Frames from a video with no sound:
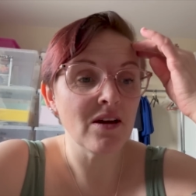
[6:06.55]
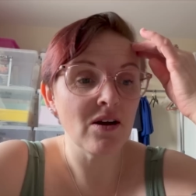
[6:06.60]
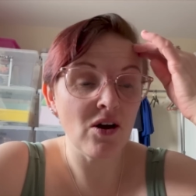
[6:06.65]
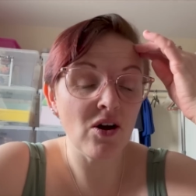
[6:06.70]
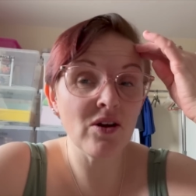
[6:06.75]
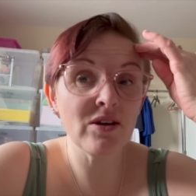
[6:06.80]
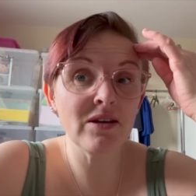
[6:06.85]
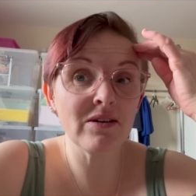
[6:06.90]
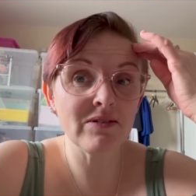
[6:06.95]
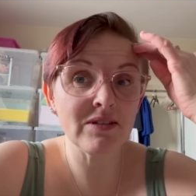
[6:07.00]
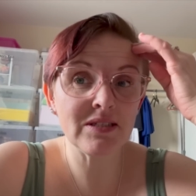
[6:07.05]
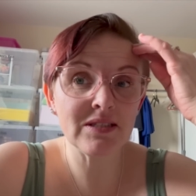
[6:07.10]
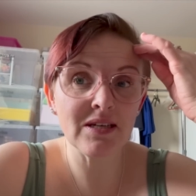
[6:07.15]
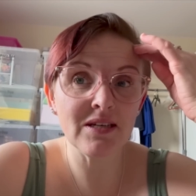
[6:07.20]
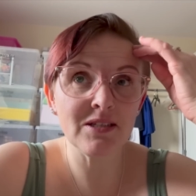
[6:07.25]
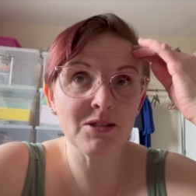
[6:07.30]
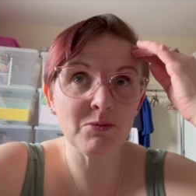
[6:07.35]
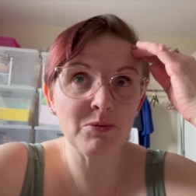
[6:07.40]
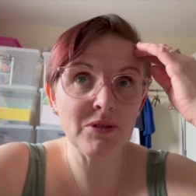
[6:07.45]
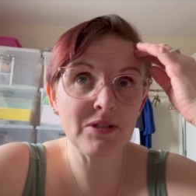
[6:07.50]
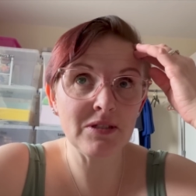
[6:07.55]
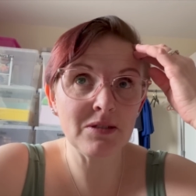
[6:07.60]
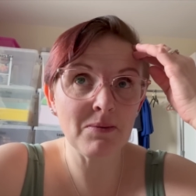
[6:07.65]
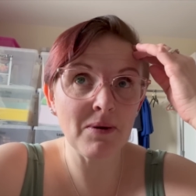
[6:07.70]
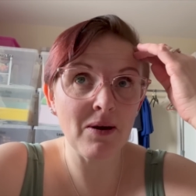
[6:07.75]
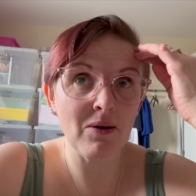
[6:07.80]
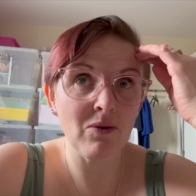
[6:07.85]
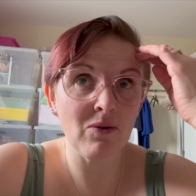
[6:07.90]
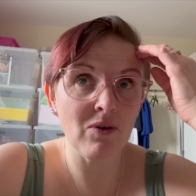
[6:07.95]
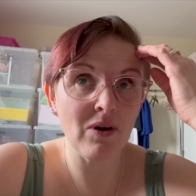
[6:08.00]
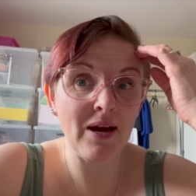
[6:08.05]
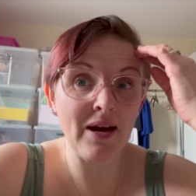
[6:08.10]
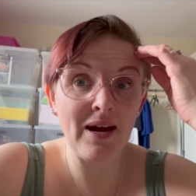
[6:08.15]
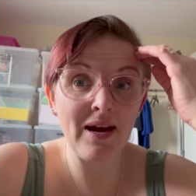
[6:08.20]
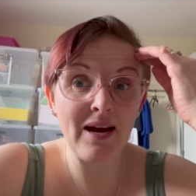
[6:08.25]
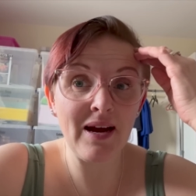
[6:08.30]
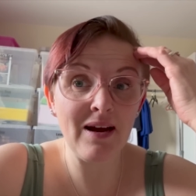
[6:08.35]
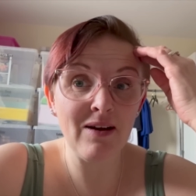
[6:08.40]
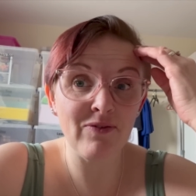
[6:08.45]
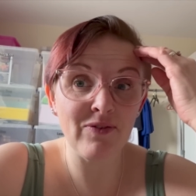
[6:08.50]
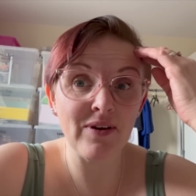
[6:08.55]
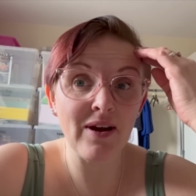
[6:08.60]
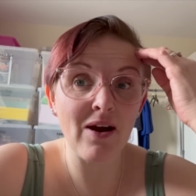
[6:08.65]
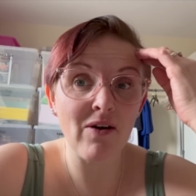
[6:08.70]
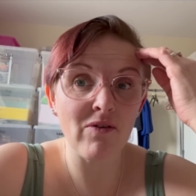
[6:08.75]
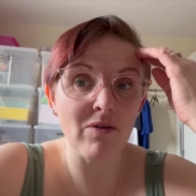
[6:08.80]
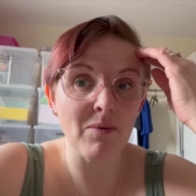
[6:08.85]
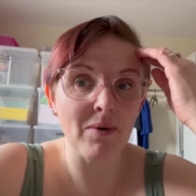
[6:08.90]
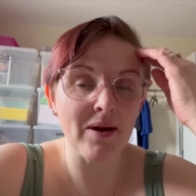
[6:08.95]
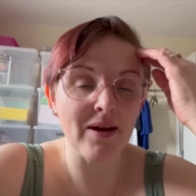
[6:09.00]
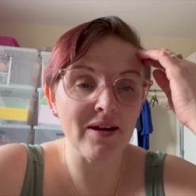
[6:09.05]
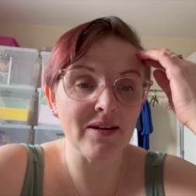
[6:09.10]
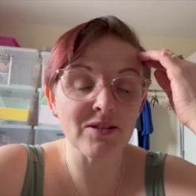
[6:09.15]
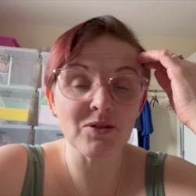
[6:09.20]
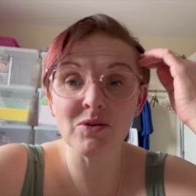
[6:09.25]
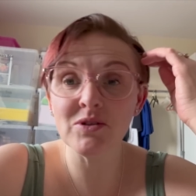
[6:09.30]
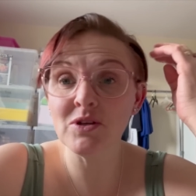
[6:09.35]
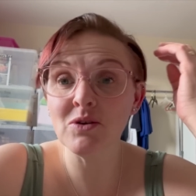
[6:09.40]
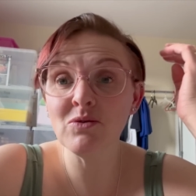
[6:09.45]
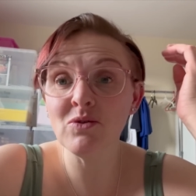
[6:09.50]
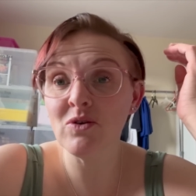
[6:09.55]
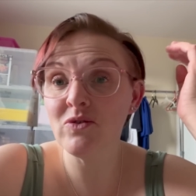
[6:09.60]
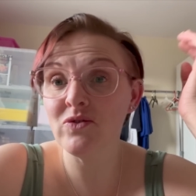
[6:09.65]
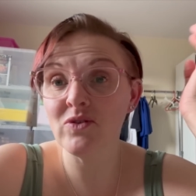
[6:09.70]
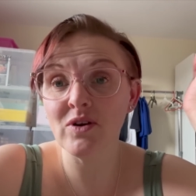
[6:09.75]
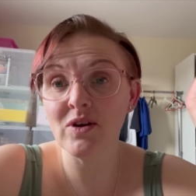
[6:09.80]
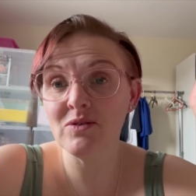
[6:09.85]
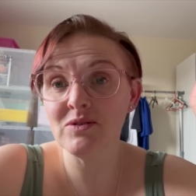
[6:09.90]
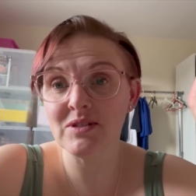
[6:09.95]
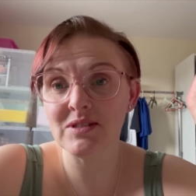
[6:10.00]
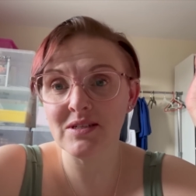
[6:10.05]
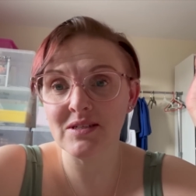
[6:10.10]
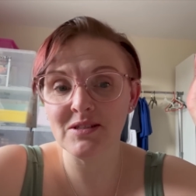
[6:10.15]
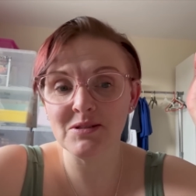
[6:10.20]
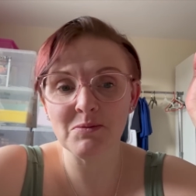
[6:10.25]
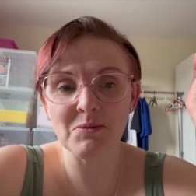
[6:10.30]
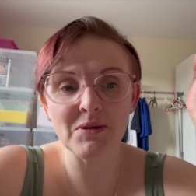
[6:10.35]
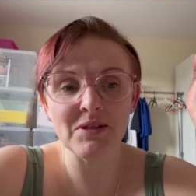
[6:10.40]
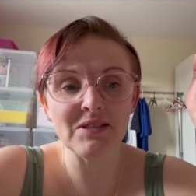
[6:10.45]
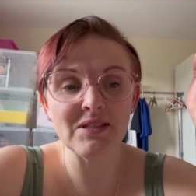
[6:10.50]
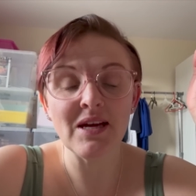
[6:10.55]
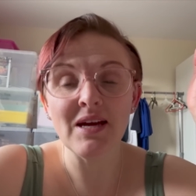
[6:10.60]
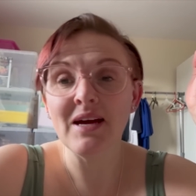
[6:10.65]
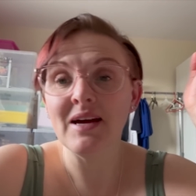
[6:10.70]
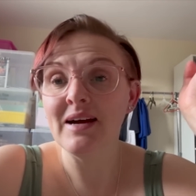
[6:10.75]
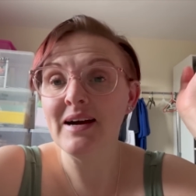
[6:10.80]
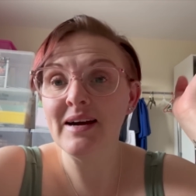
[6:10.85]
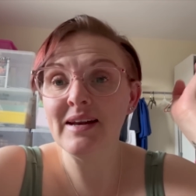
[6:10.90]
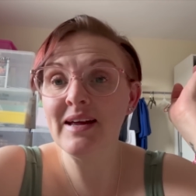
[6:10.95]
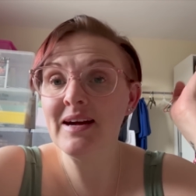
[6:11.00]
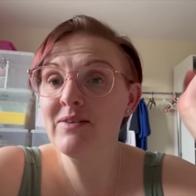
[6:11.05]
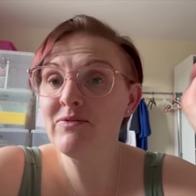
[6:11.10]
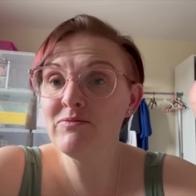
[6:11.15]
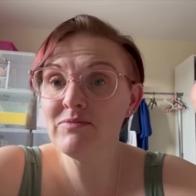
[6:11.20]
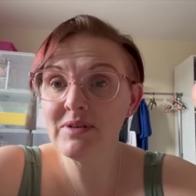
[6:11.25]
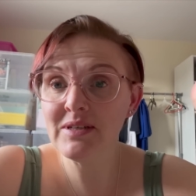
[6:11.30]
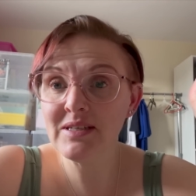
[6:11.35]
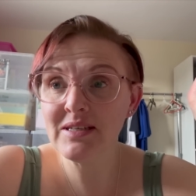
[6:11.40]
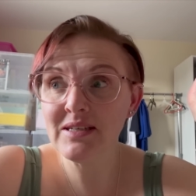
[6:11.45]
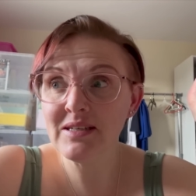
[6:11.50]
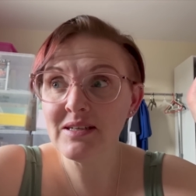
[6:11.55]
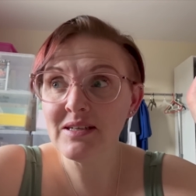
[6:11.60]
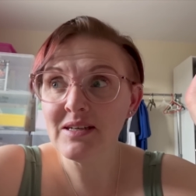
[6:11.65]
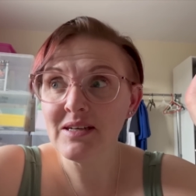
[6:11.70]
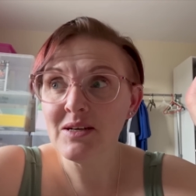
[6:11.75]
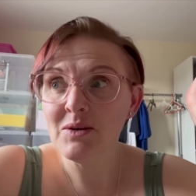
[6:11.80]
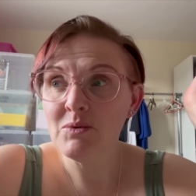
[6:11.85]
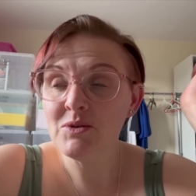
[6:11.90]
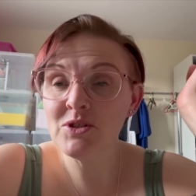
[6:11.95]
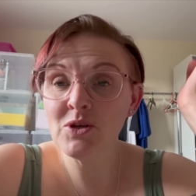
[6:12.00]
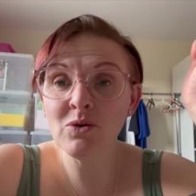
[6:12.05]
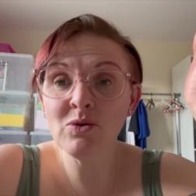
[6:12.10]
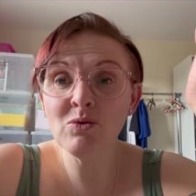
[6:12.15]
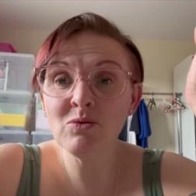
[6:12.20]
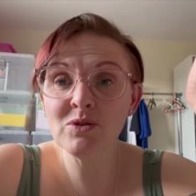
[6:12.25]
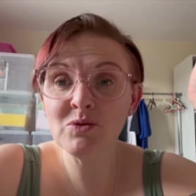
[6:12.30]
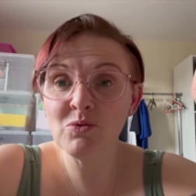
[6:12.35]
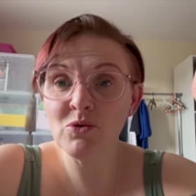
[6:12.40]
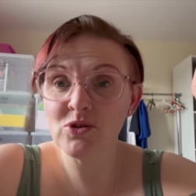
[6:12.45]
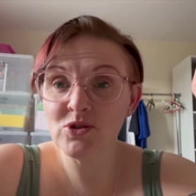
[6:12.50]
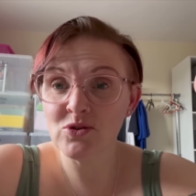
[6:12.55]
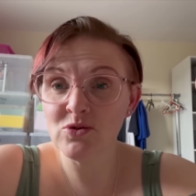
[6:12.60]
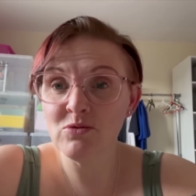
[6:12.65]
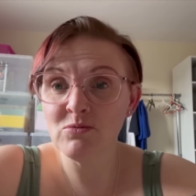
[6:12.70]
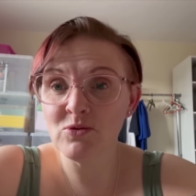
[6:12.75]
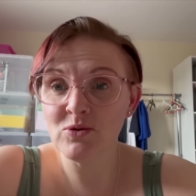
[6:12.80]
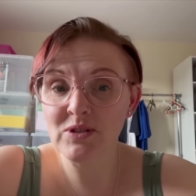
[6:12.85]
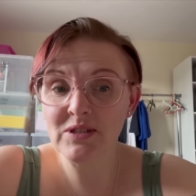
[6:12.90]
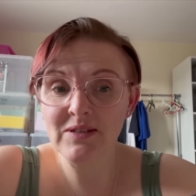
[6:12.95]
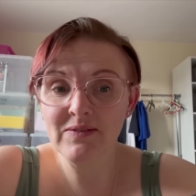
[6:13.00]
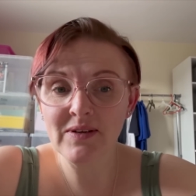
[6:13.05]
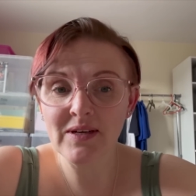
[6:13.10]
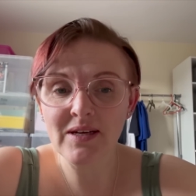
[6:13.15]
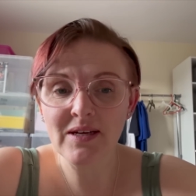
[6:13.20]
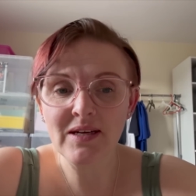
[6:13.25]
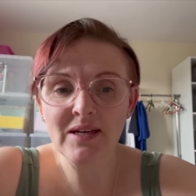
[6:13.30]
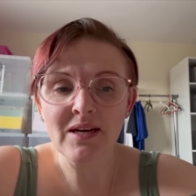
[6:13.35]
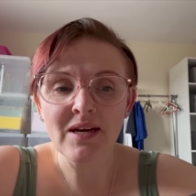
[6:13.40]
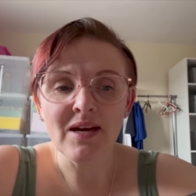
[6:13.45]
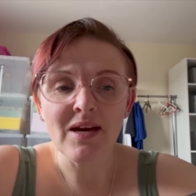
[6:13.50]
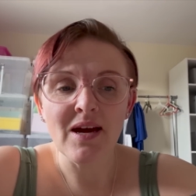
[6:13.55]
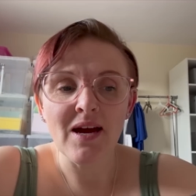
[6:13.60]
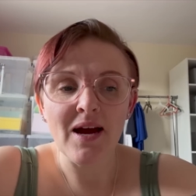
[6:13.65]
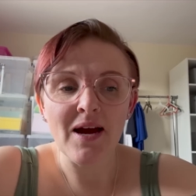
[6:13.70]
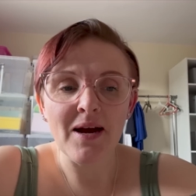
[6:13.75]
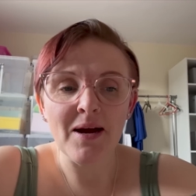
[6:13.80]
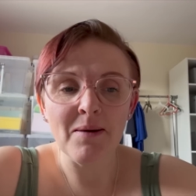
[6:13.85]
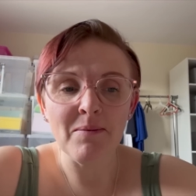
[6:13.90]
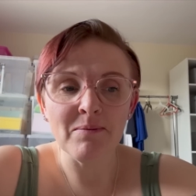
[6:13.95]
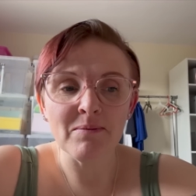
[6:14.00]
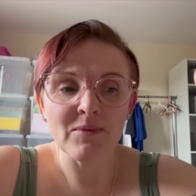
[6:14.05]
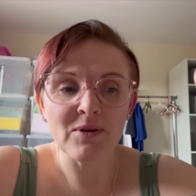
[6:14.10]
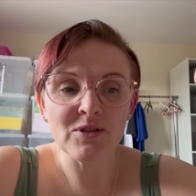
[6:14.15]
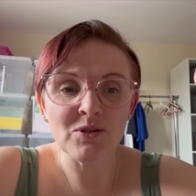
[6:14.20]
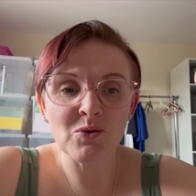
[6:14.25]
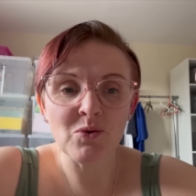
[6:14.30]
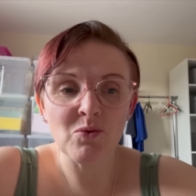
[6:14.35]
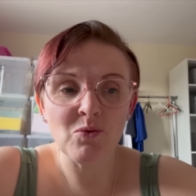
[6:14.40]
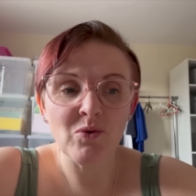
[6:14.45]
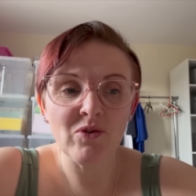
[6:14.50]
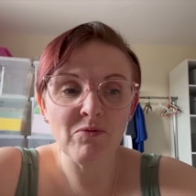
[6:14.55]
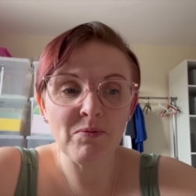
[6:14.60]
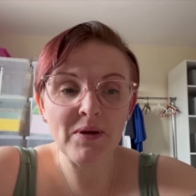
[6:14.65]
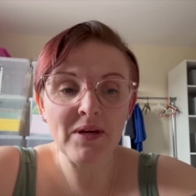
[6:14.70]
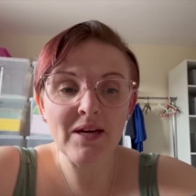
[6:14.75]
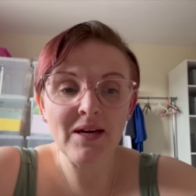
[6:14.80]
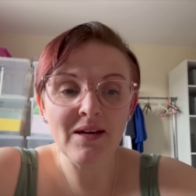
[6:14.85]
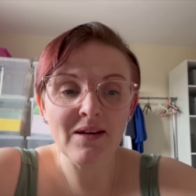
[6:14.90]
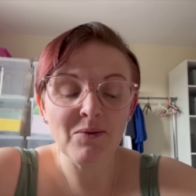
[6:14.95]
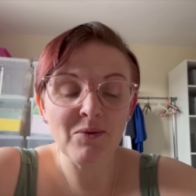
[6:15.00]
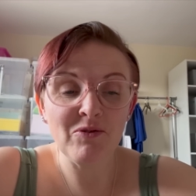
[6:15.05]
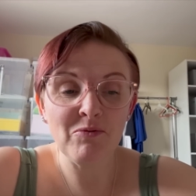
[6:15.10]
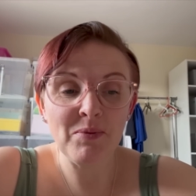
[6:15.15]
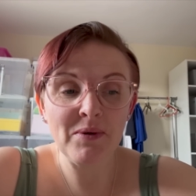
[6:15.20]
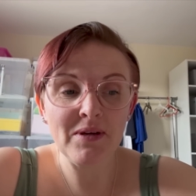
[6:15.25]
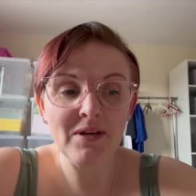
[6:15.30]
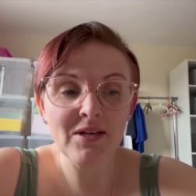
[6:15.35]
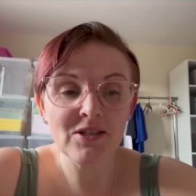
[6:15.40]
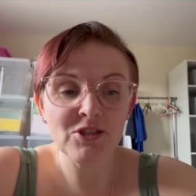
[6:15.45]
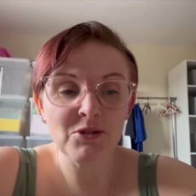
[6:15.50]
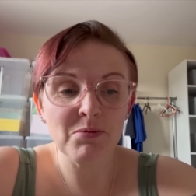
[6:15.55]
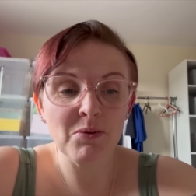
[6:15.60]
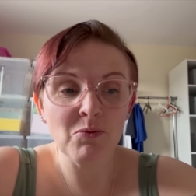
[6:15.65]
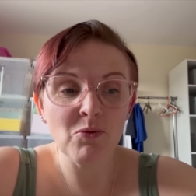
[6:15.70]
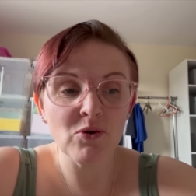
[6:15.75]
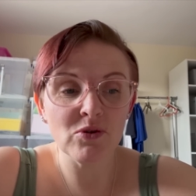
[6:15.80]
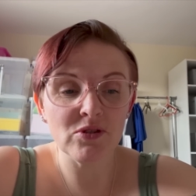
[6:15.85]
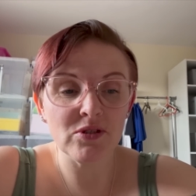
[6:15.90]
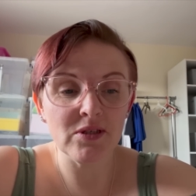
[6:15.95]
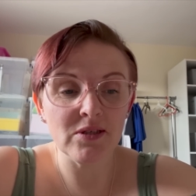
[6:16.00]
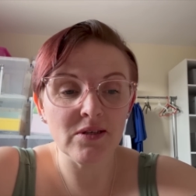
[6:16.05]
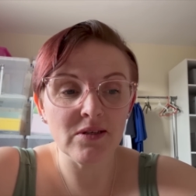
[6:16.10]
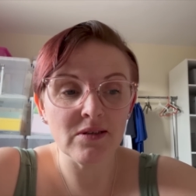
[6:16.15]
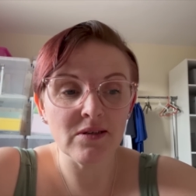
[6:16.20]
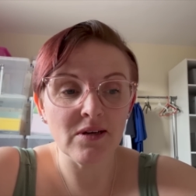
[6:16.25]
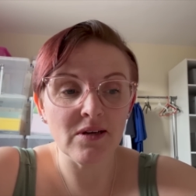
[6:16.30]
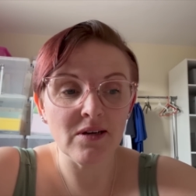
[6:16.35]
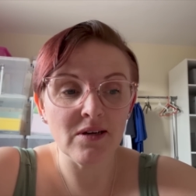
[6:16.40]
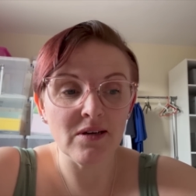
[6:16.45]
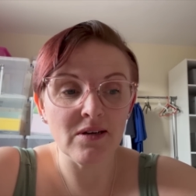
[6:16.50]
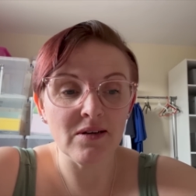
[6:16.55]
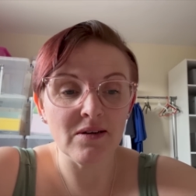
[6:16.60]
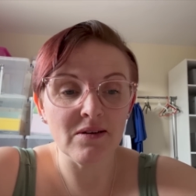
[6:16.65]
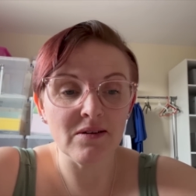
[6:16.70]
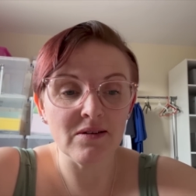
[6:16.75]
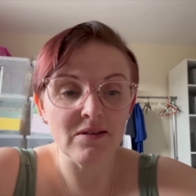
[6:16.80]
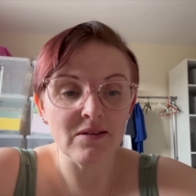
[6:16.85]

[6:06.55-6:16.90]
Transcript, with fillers: Our nearest Sainsbury's is about half an hour away. So I don't often go to Sainsbury's and I haven't really, we don't always watch normal TV because um, we've been, we've been actually been watching, uh,